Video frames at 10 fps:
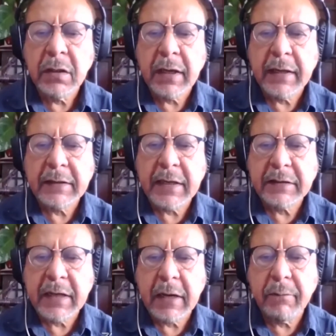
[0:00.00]
And as I
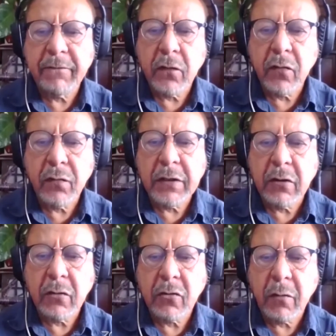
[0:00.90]
said before, we
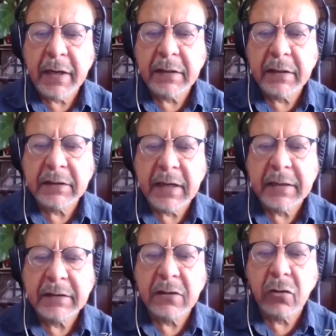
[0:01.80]
don't
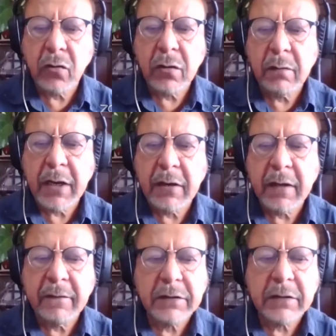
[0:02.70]
romanticize local
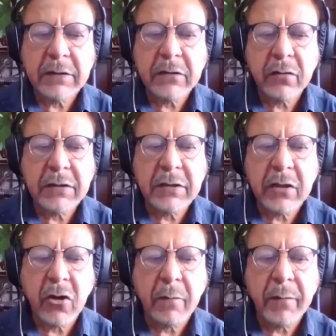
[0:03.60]
biodiversity. So there's a
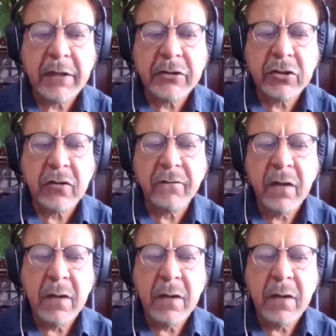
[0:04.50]
combination of